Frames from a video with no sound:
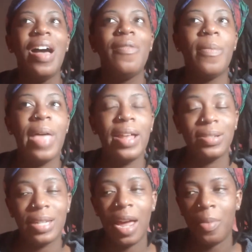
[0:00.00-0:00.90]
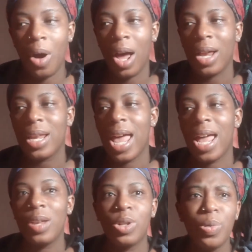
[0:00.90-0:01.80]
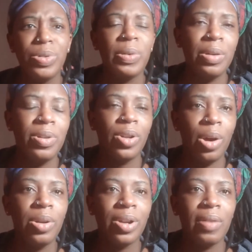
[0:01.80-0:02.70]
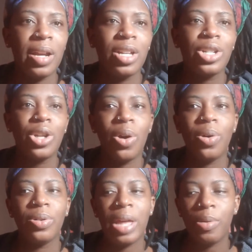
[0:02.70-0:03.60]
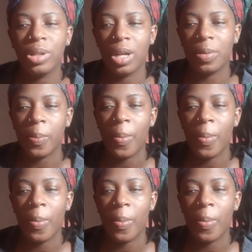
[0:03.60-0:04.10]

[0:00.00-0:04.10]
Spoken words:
from that time on, and so it was all right. So that was good.